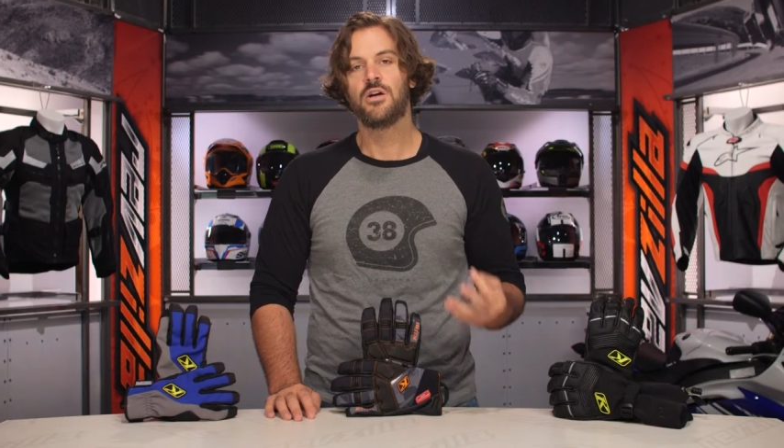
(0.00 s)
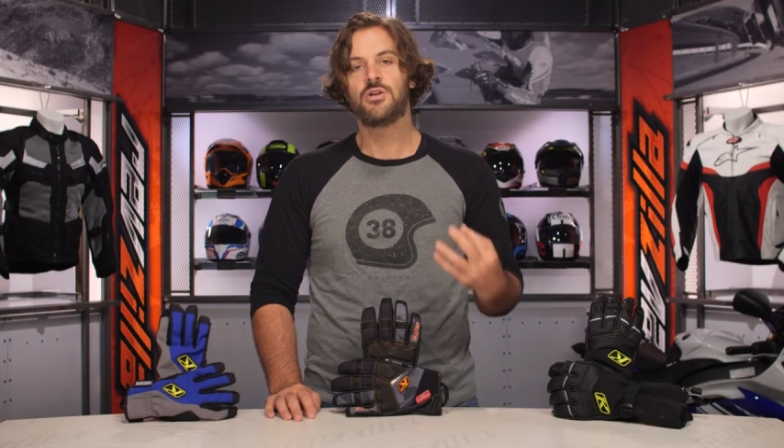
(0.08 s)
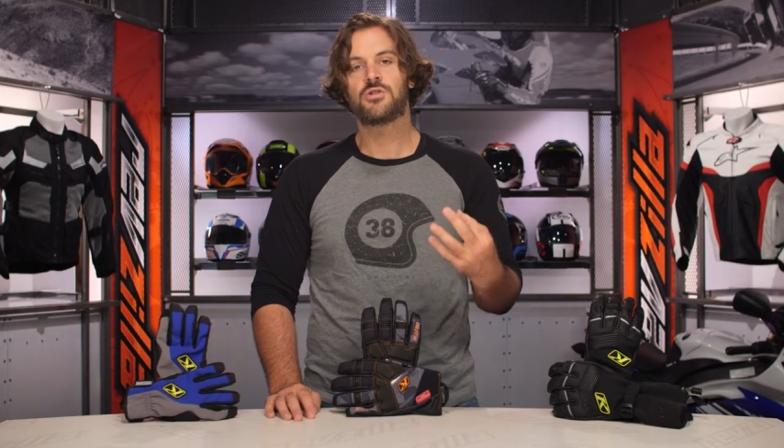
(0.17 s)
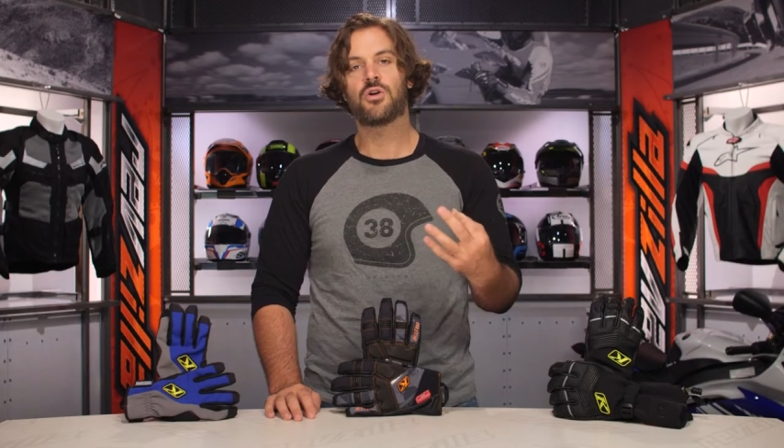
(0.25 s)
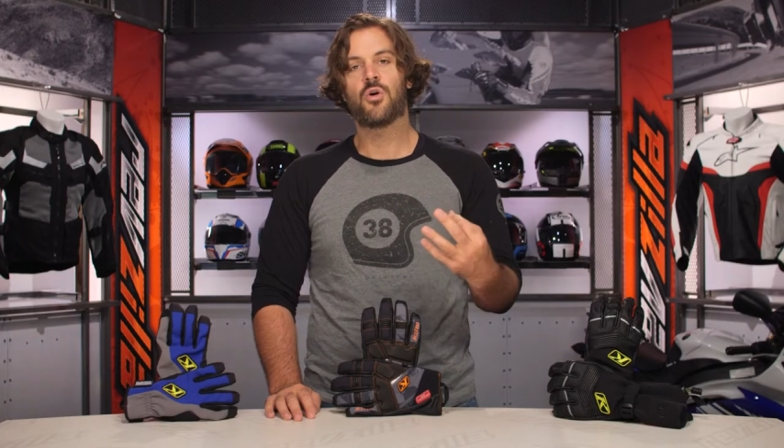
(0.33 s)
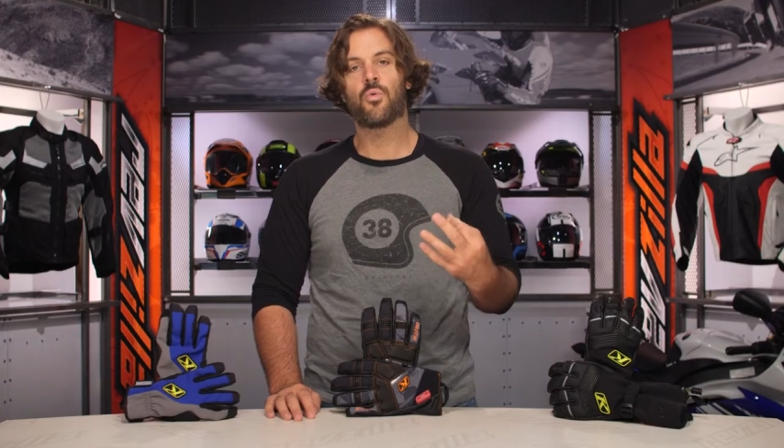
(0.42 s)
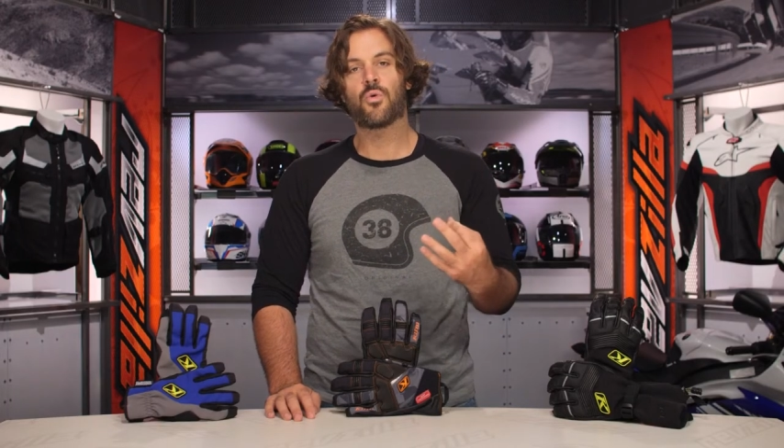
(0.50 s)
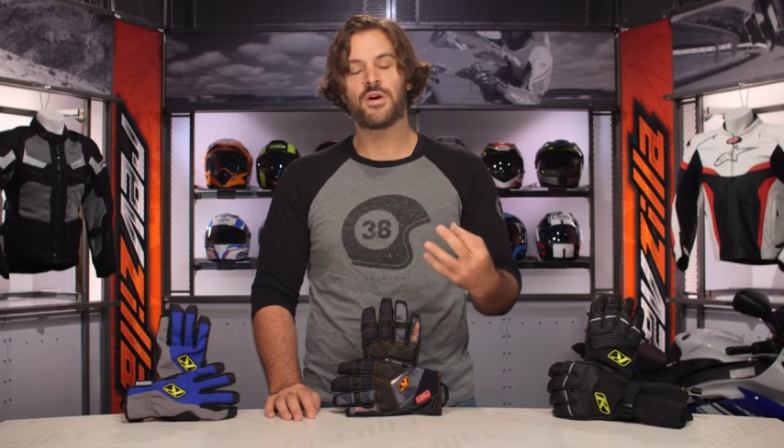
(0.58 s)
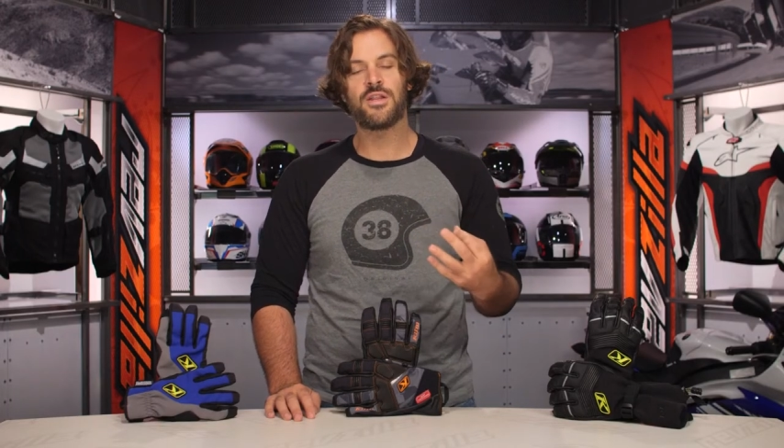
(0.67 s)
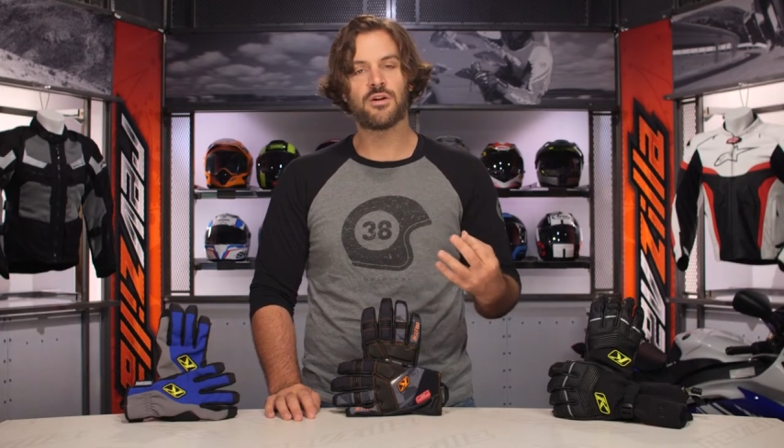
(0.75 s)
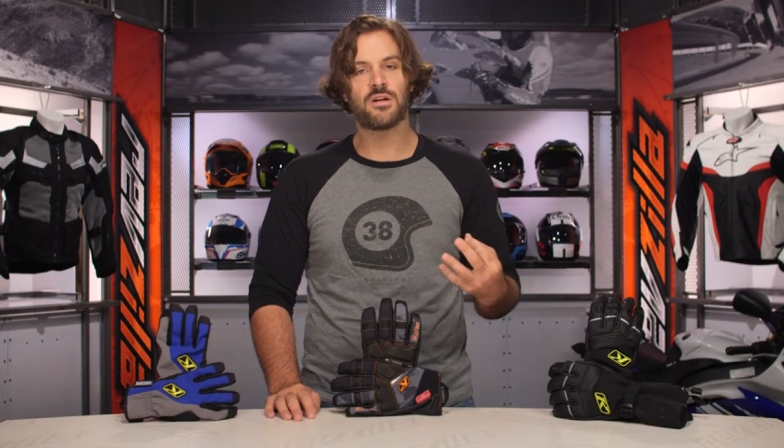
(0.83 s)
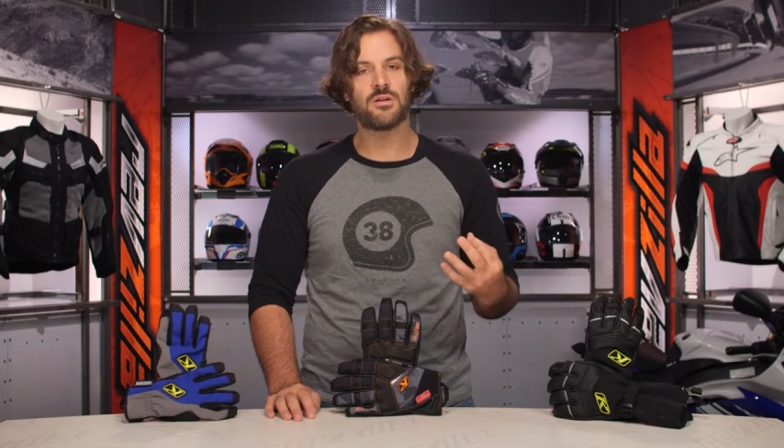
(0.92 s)
So we're
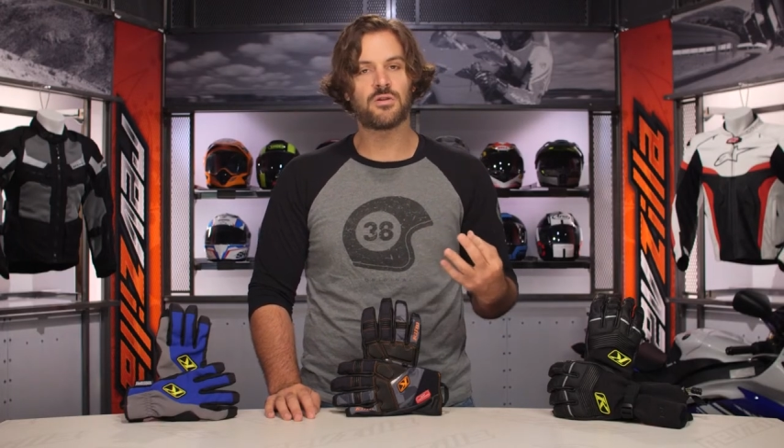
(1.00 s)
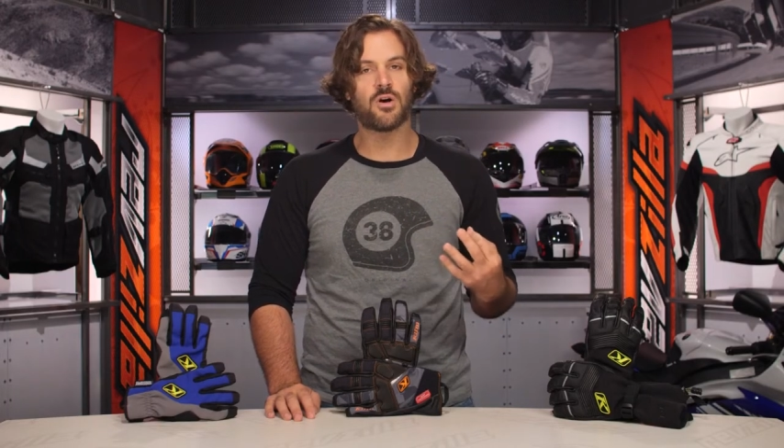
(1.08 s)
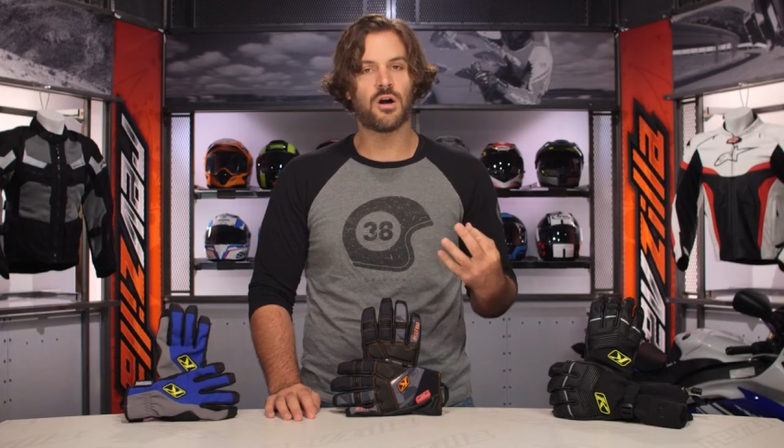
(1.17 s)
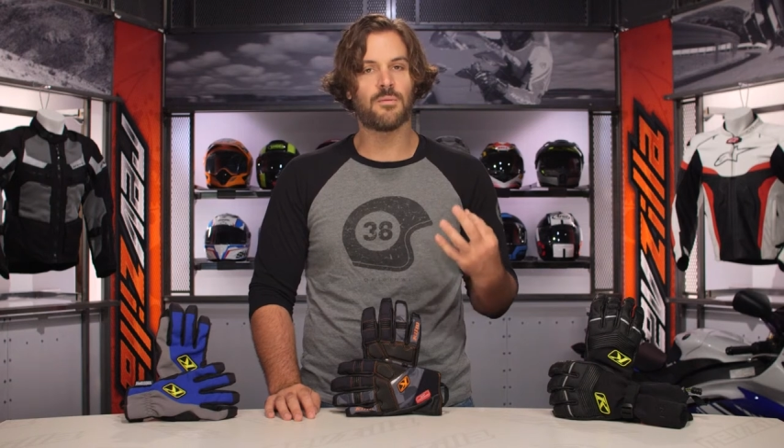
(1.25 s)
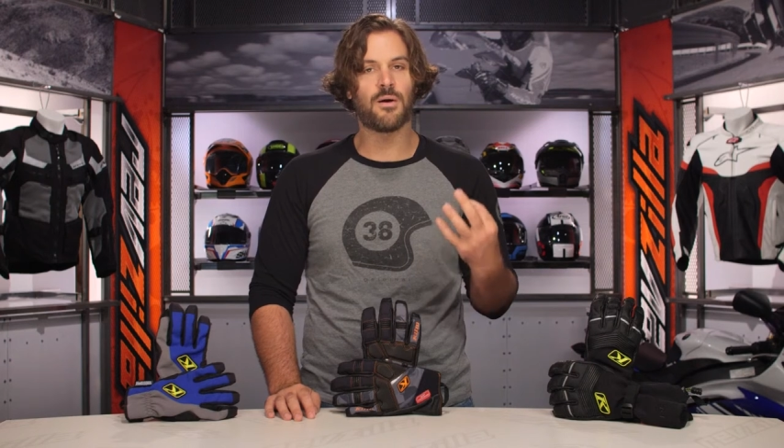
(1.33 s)
either going to talk